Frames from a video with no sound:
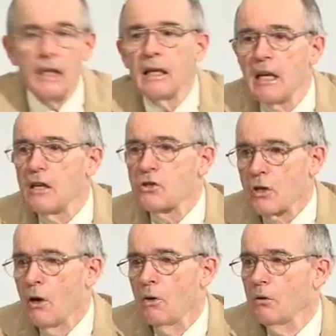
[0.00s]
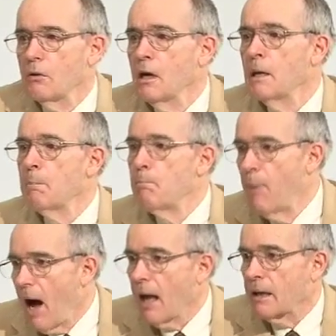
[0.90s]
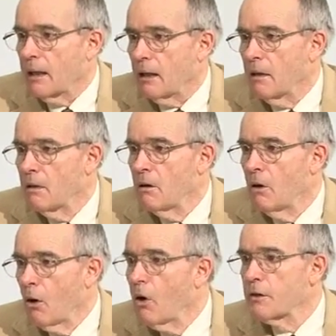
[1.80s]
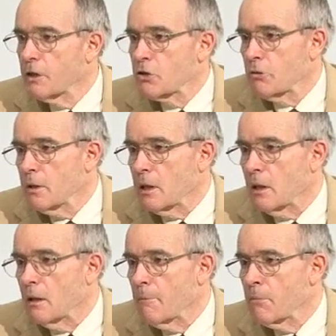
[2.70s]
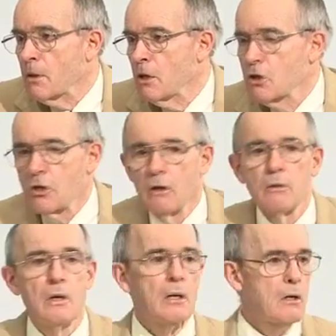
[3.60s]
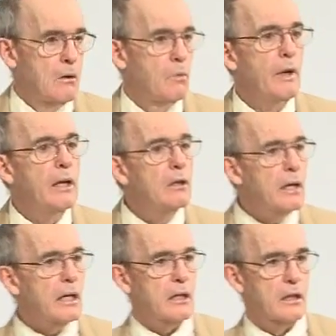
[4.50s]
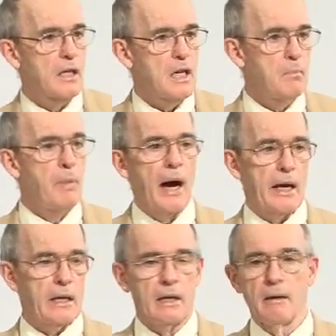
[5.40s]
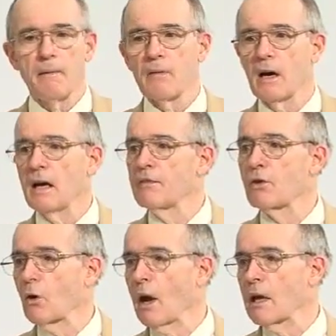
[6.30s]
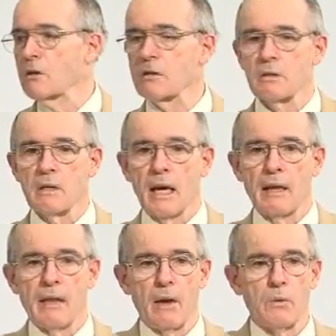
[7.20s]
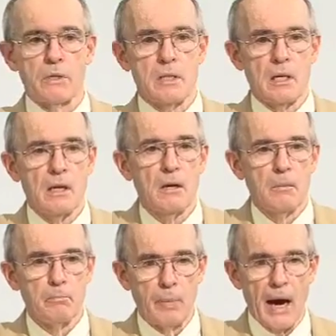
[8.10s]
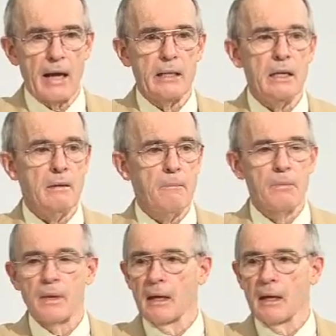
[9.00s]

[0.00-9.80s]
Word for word: in his own body on the tree. So we look at the body of Christ, and that was the body